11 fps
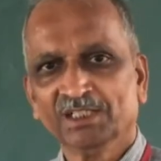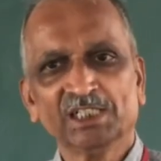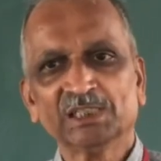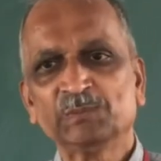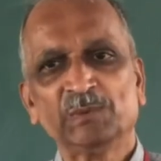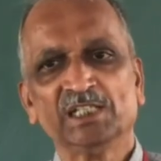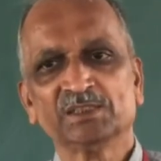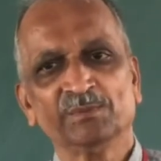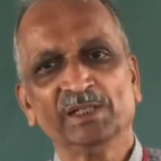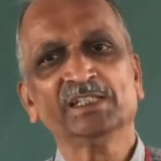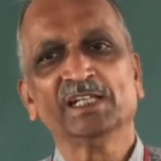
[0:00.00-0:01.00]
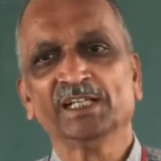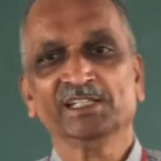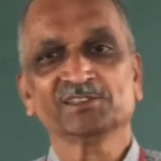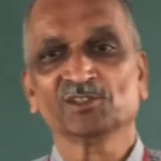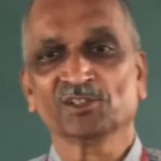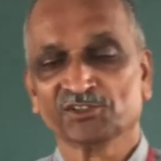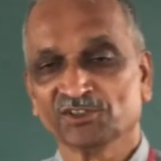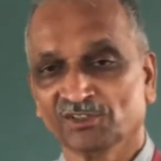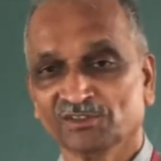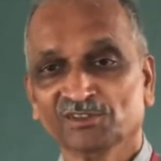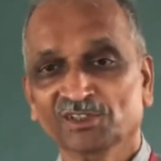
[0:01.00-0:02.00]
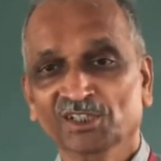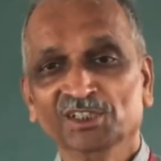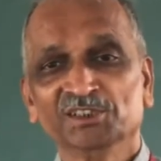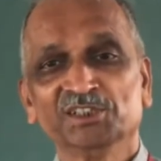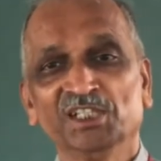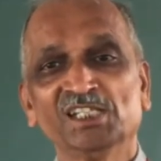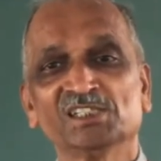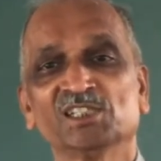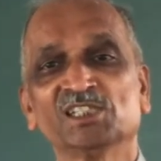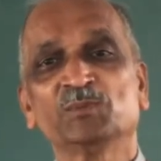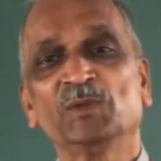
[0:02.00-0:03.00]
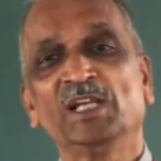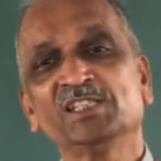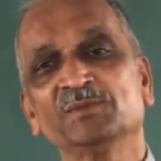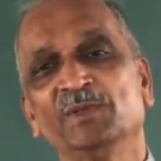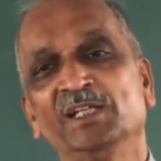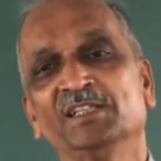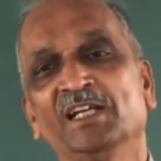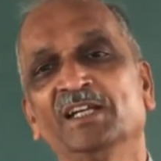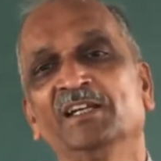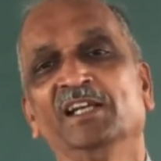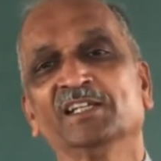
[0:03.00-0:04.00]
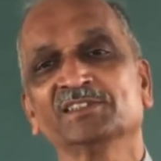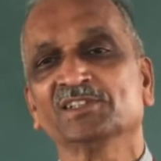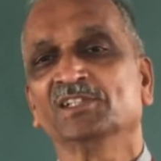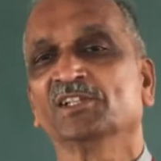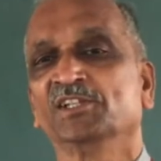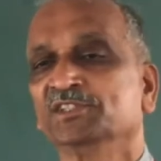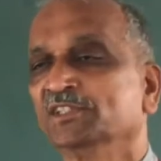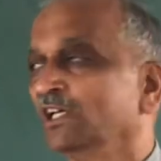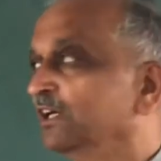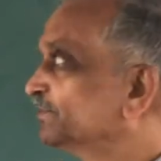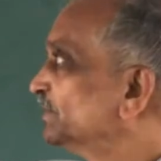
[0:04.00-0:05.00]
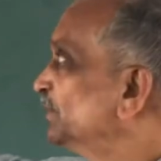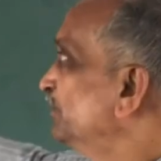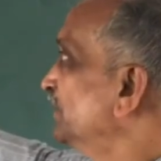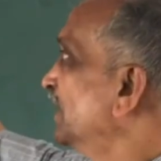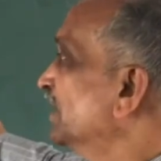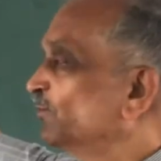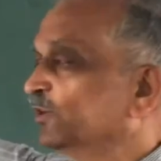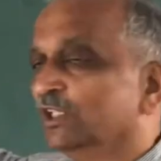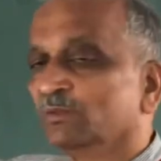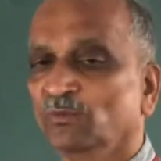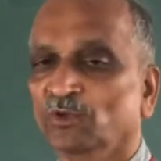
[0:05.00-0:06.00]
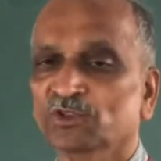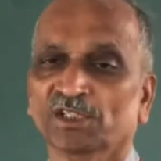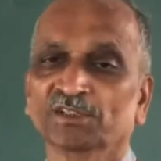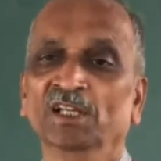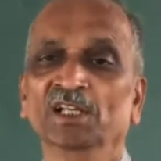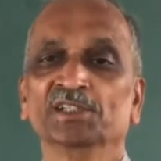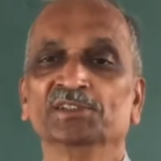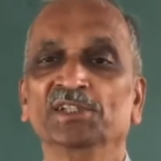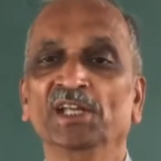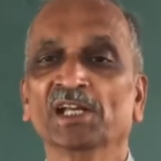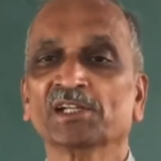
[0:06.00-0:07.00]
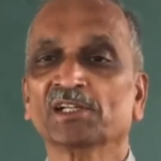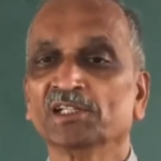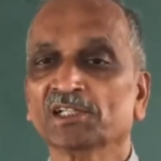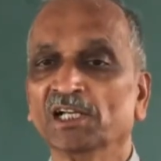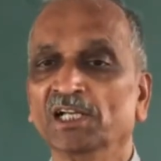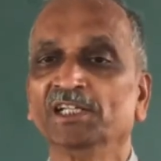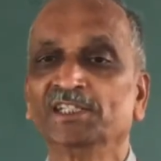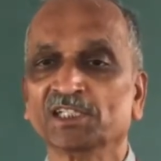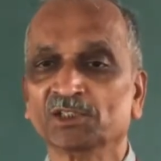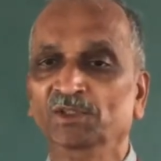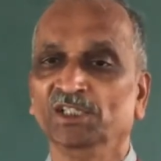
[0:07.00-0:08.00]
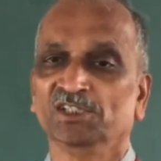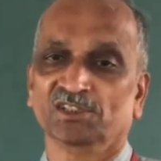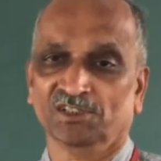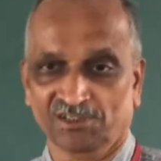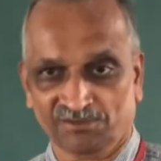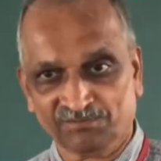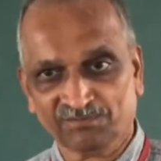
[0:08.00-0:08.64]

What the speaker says: Displacement and acceleration. These displacement and acceleration of simple harmonic motion, they are related to each other.